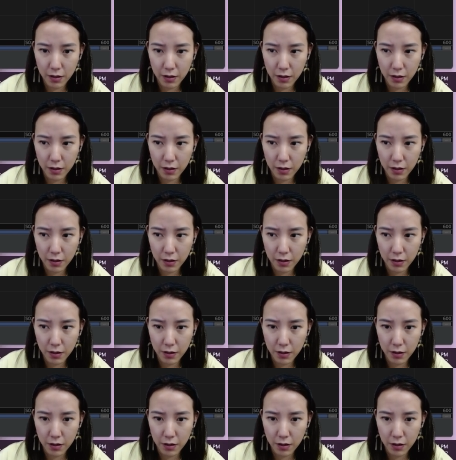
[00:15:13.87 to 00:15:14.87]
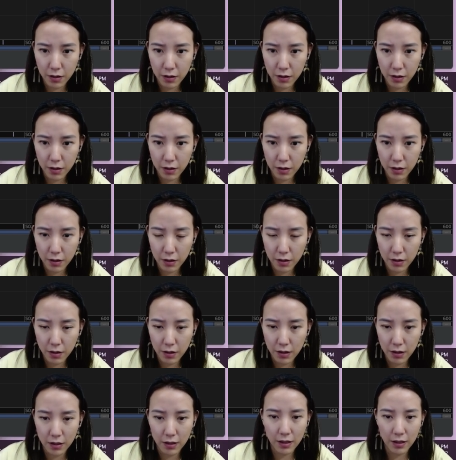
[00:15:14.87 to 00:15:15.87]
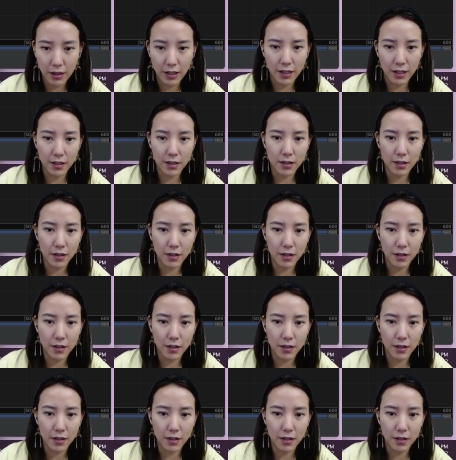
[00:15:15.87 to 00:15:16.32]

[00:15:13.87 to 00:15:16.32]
(no one is talking)